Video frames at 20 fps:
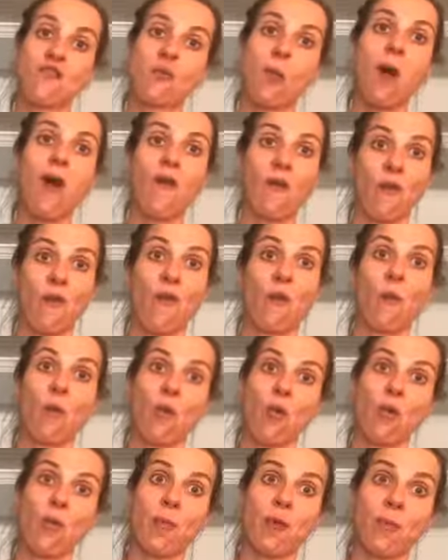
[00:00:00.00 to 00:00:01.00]
You want the
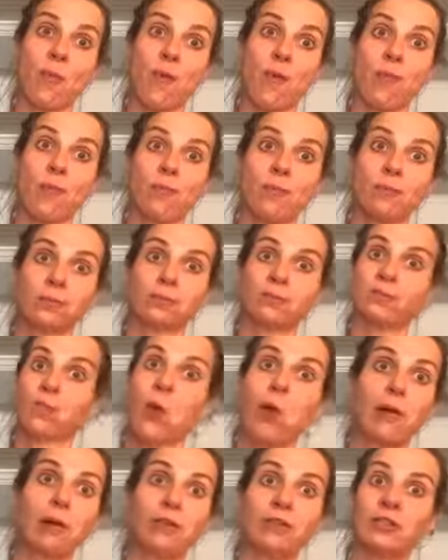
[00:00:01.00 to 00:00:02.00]
s'more, people.
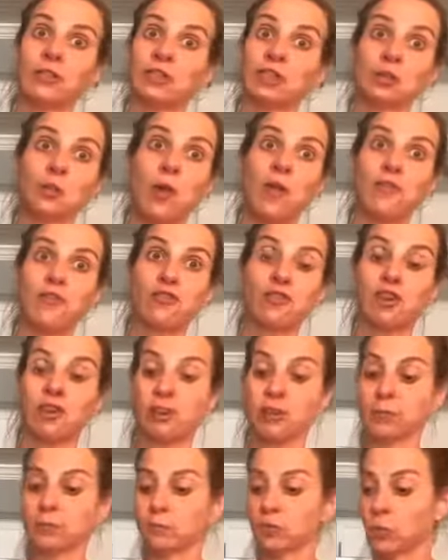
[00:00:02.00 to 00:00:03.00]
You don't just want
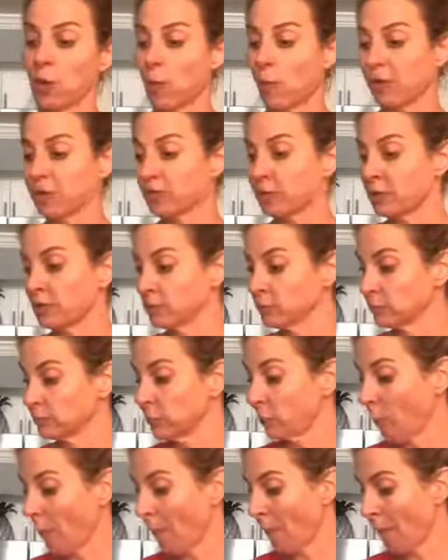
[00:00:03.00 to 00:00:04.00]
chocolate. You want marshmallow?
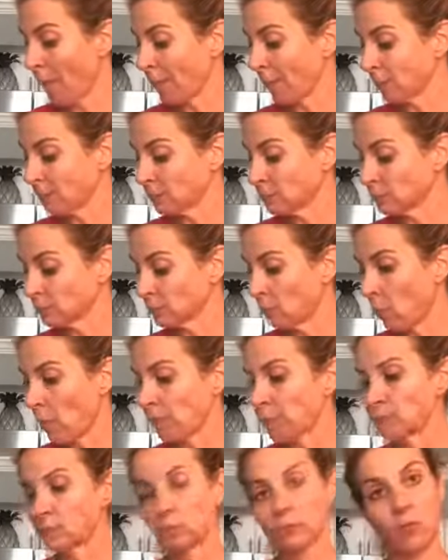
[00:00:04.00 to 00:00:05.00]
Yeah.
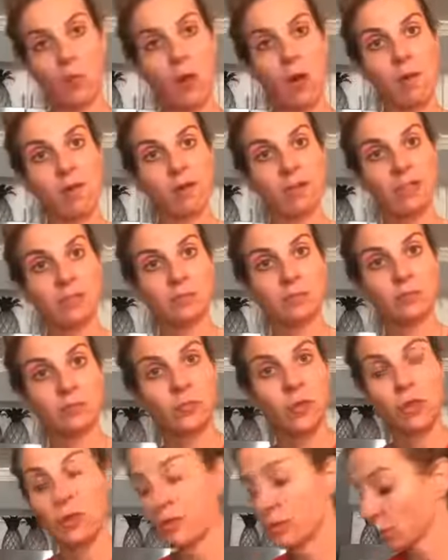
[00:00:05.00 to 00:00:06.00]
Okay.
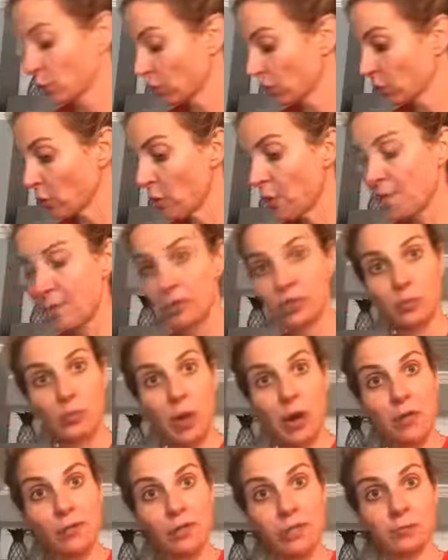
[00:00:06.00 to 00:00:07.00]
you have a sore throat? Because
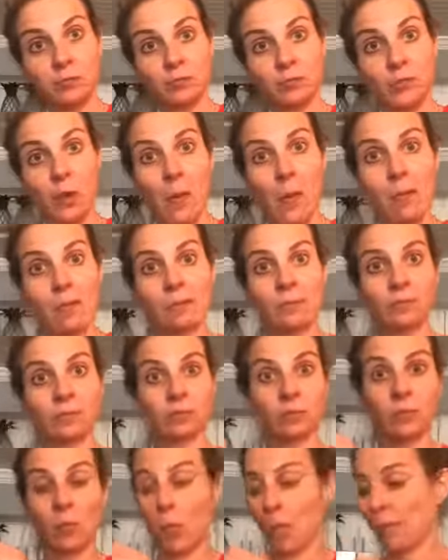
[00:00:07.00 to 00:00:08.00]
apparently... But
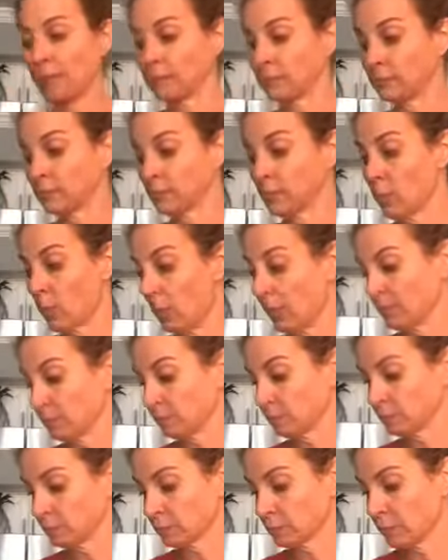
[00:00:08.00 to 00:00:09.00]
I want
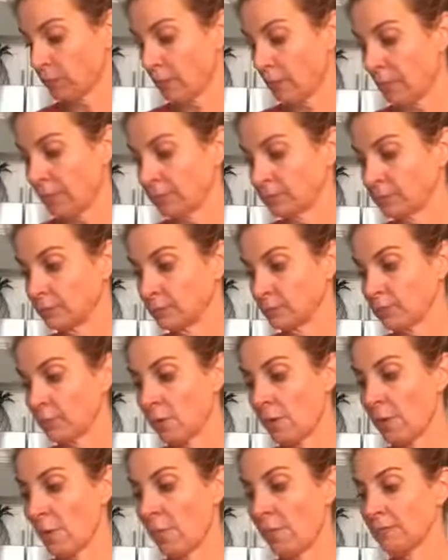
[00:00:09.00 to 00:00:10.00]
chocolate now.
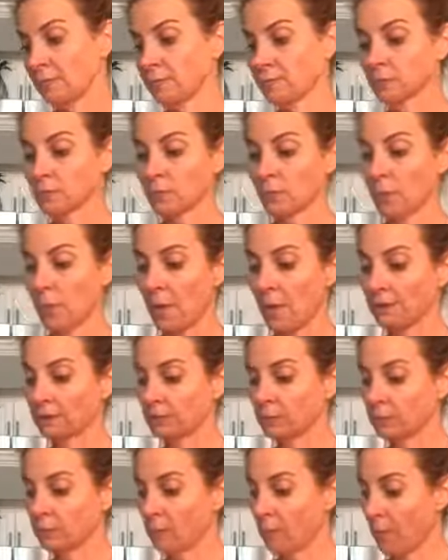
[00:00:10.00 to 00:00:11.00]
Here. Oh,
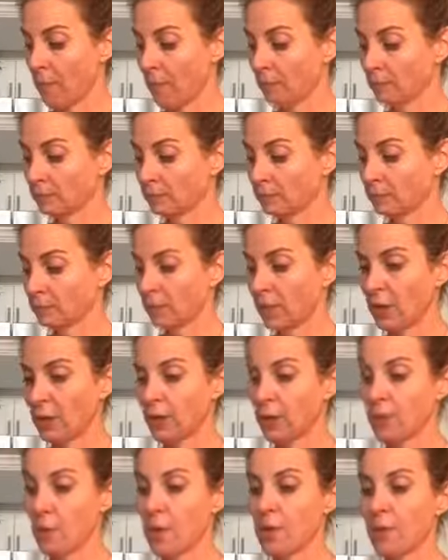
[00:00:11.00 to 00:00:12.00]

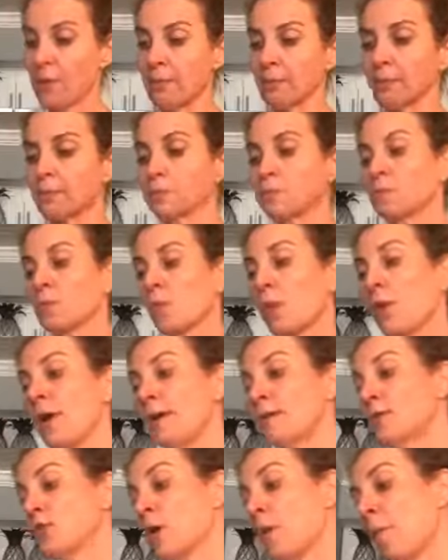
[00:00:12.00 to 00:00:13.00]
Thank you. You're welcome. All
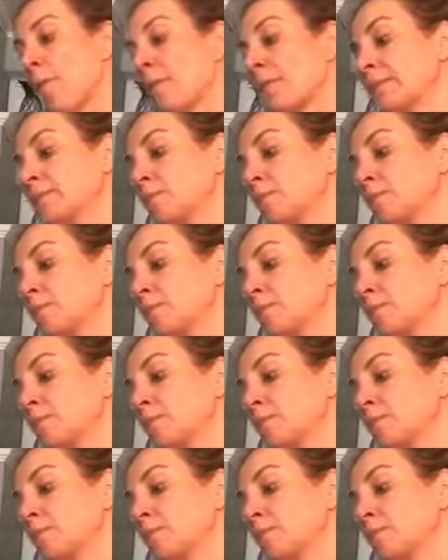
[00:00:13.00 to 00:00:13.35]
right, so